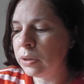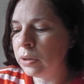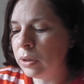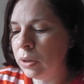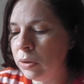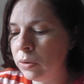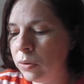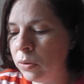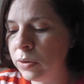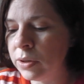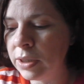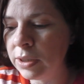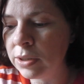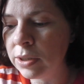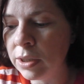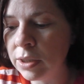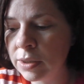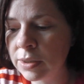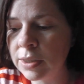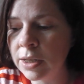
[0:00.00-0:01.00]
according
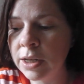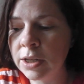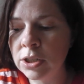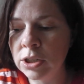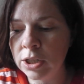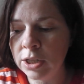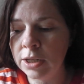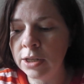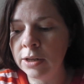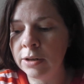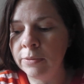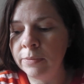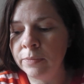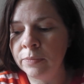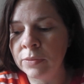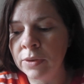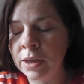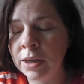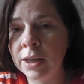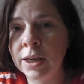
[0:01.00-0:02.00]
to the surgeon,
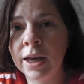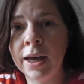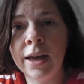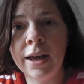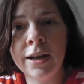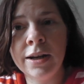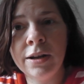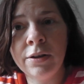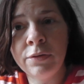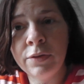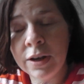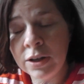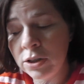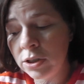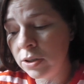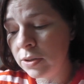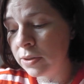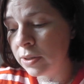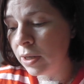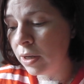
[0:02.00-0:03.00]
can affect
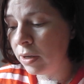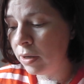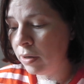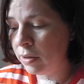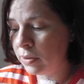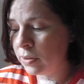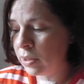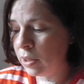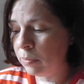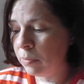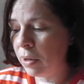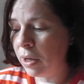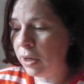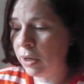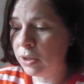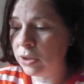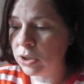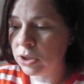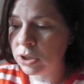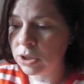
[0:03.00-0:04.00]
you so much.
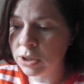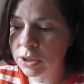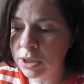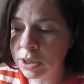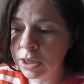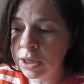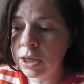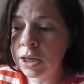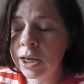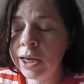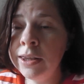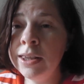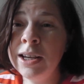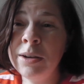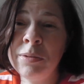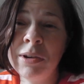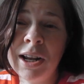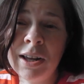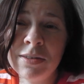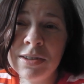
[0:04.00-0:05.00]
I think
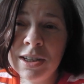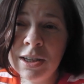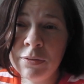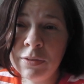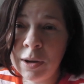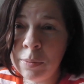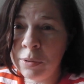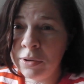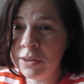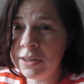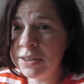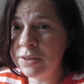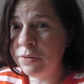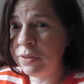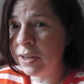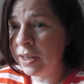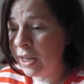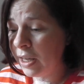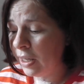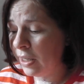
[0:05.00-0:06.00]
I'm going to have to give up on this
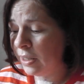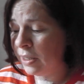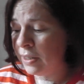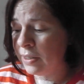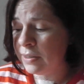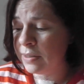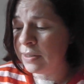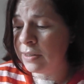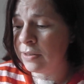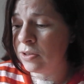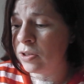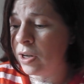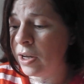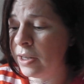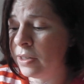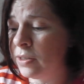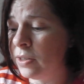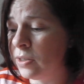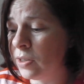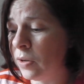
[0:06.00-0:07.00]
video, because trying
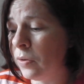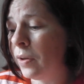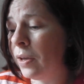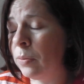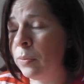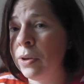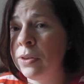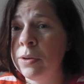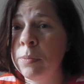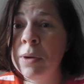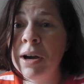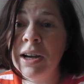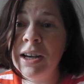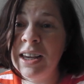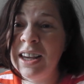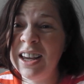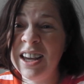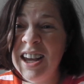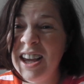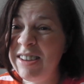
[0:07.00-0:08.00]
to do it with a
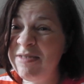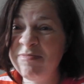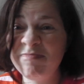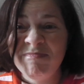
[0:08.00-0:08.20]
monkey